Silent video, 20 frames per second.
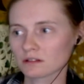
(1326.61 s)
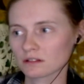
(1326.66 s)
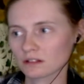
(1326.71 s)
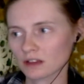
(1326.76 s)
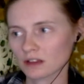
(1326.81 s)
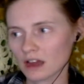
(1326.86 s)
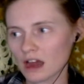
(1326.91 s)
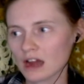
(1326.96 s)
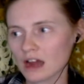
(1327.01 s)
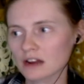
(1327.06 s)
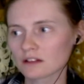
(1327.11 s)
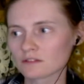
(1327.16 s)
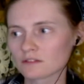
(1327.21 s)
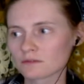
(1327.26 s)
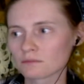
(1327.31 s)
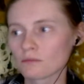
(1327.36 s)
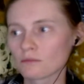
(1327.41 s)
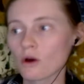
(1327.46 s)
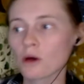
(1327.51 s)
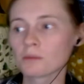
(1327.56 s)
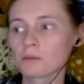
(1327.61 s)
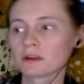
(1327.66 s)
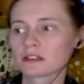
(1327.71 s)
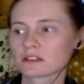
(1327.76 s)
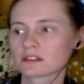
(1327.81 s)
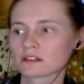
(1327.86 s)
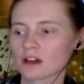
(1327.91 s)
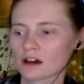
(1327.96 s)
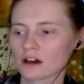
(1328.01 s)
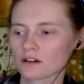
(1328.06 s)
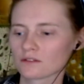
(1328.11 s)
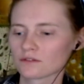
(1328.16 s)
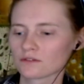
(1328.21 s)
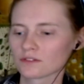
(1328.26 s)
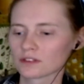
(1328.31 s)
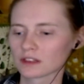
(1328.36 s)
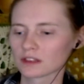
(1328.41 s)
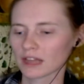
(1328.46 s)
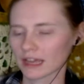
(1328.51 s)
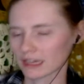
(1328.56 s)
kind of moments of
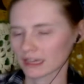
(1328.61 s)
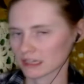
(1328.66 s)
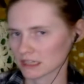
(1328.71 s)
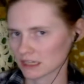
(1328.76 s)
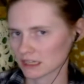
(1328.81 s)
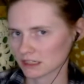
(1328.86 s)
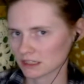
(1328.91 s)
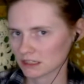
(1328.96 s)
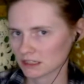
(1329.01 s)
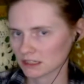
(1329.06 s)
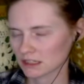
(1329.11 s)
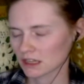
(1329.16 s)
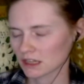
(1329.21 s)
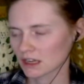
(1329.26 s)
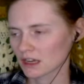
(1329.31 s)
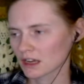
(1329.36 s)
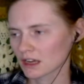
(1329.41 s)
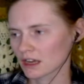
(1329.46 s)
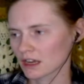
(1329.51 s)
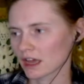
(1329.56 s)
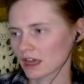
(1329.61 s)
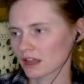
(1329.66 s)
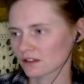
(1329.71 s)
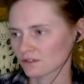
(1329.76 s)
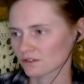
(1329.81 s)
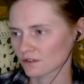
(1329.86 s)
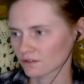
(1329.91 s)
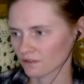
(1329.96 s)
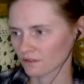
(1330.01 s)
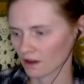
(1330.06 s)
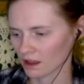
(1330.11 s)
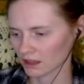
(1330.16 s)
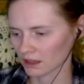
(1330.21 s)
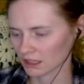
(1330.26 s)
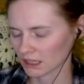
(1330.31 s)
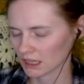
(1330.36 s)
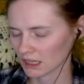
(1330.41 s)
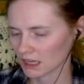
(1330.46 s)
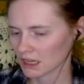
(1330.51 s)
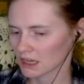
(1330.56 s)
lightness and
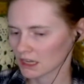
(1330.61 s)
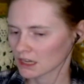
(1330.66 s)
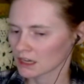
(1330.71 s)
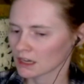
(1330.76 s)
frivolity